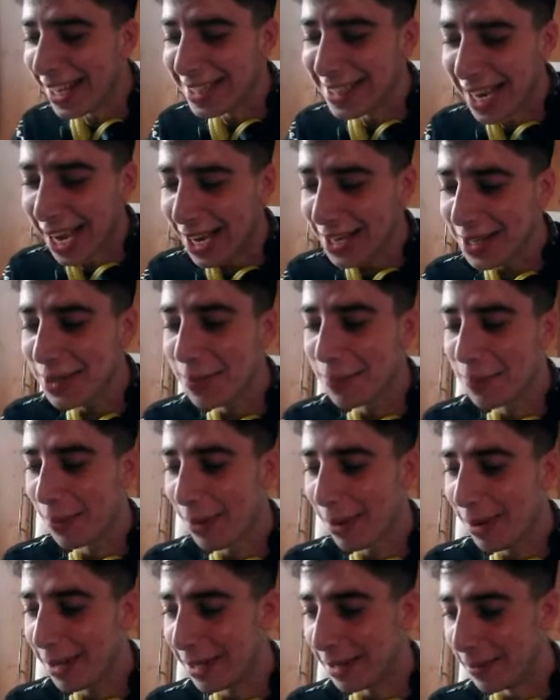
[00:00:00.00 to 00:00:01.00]
Daniel
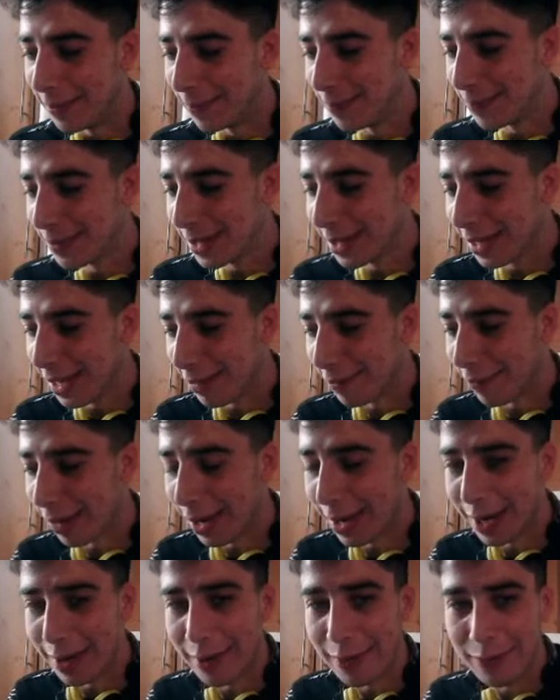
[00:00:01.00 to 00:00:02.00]
Bryan.
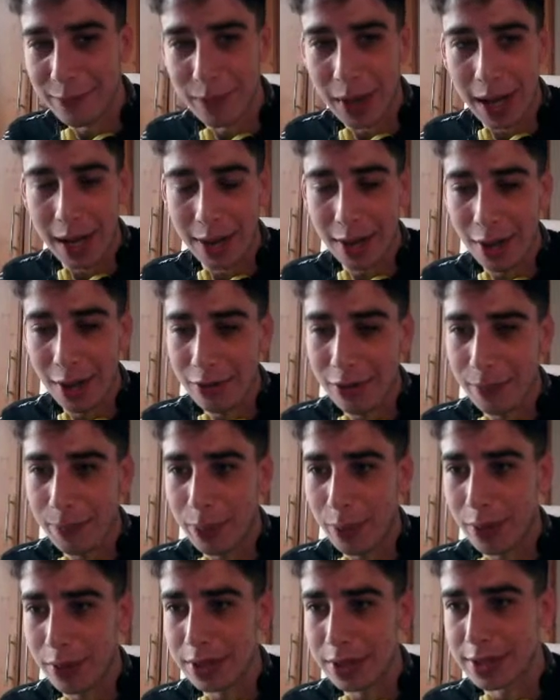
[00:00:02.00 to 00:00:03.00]
A lot of
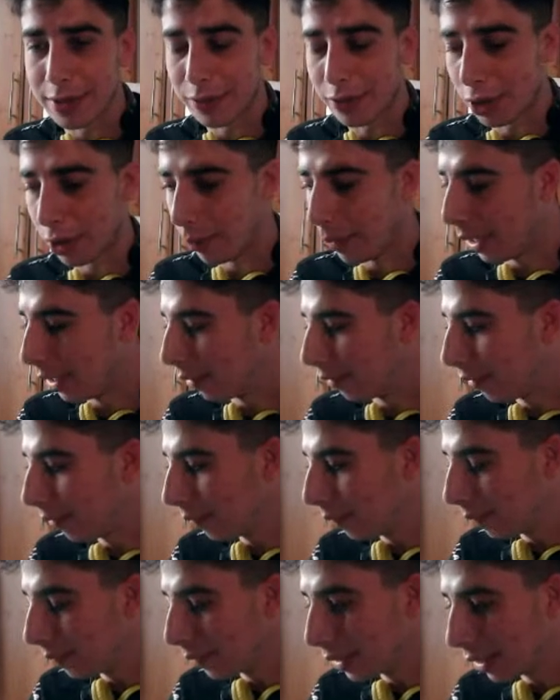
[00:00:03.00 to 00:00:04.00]
reports have come out
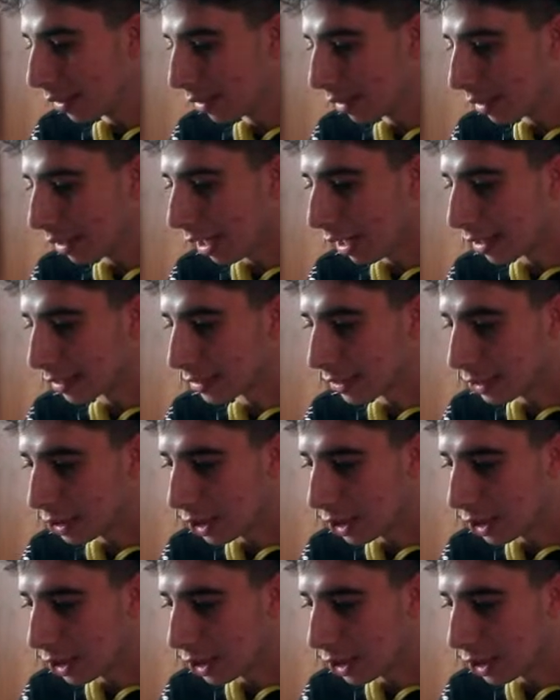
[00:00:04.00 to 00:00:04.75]
that are